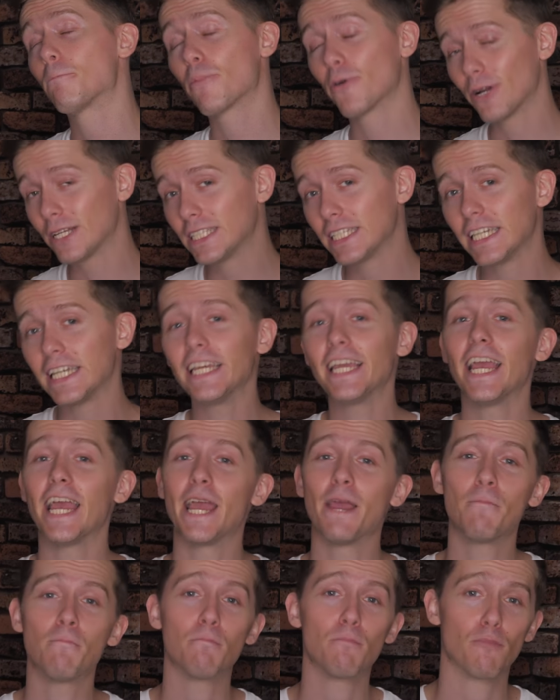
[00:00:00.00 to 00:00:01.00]

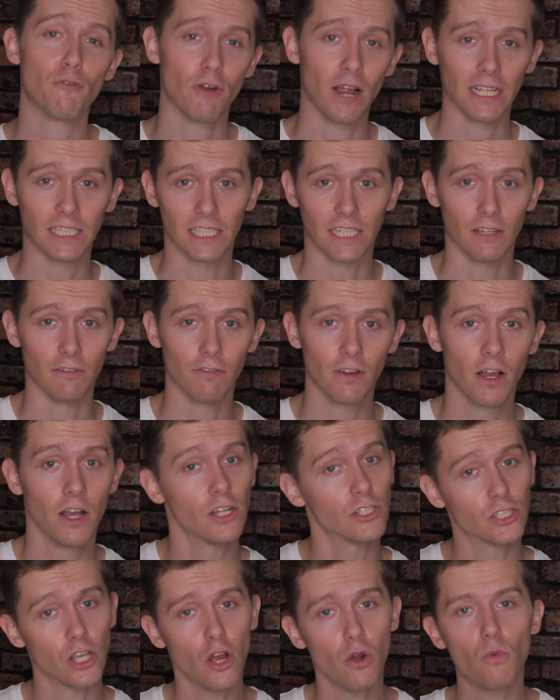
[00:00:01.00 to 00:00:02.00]
pretty impressive.
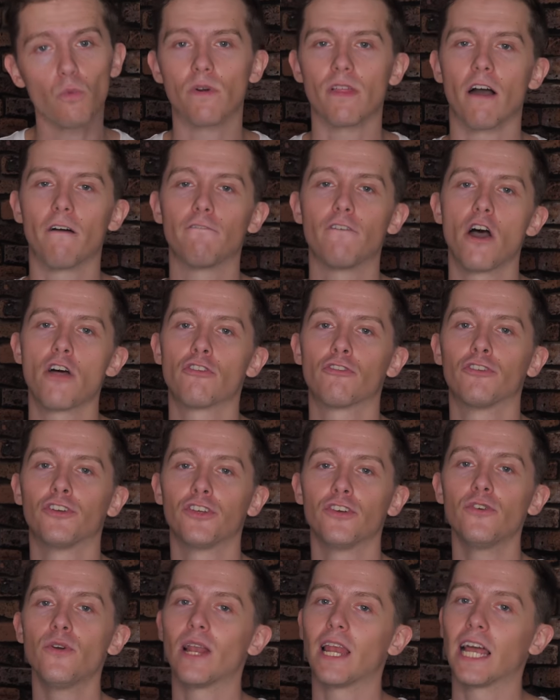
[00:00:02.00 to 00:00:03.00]
So without further
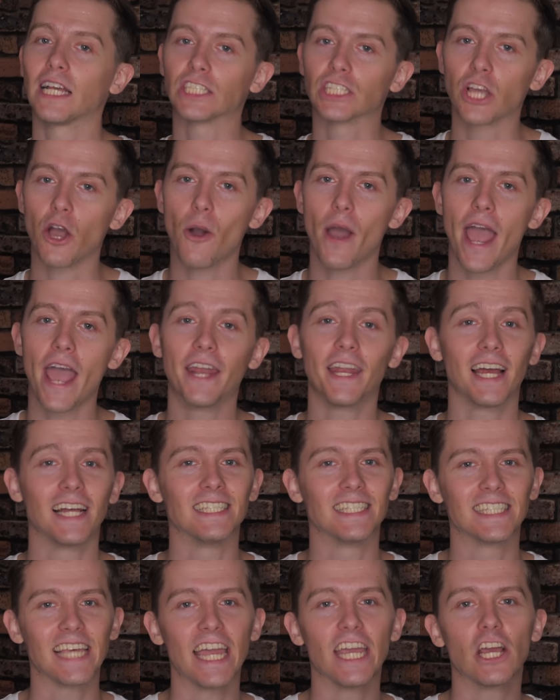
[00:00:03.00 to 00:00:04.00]
ado, let's go ahead
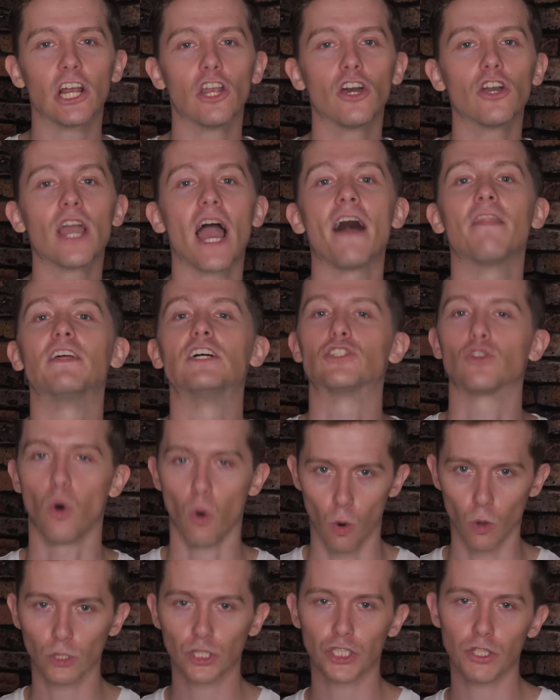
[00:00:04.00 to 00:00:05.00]
and take a look at
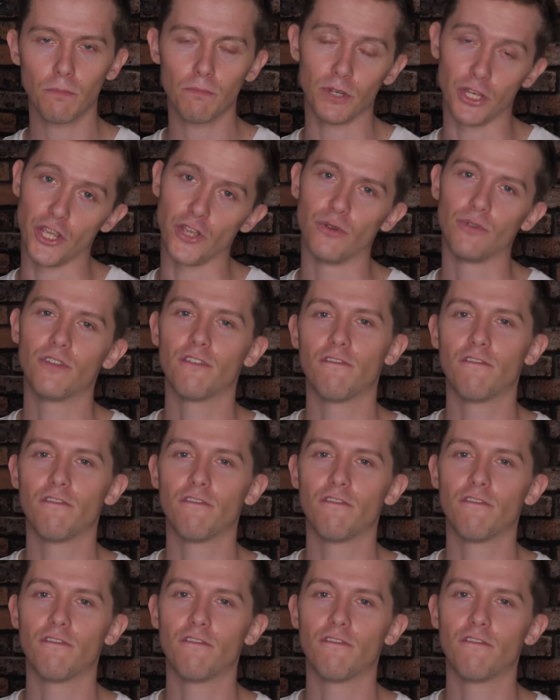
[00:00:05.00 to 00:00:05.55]
this awesome new